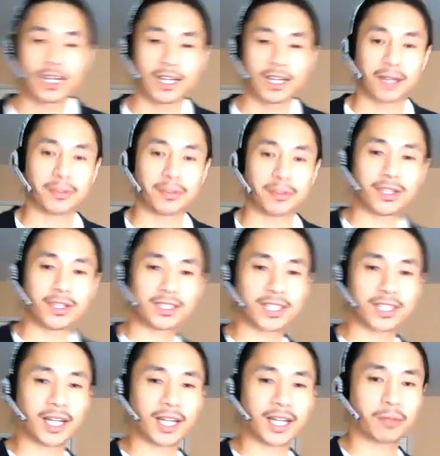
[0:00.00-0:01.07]
but this
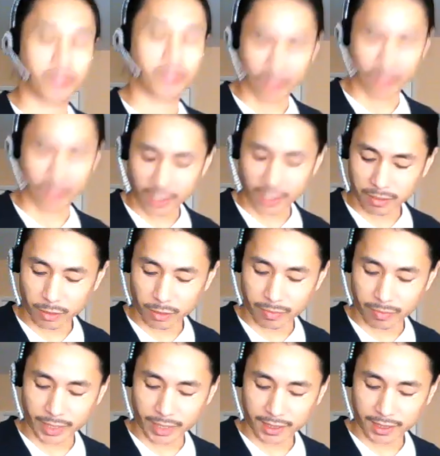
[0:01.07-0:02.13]
time with our elbow
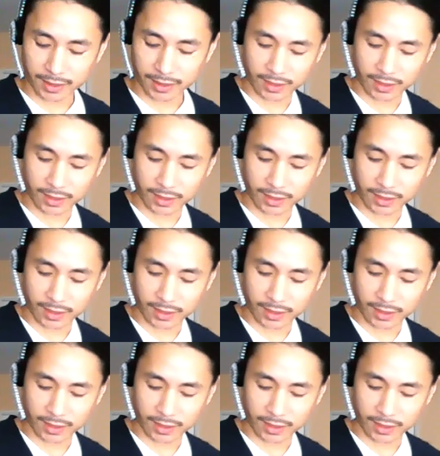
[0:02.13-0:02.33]
bent.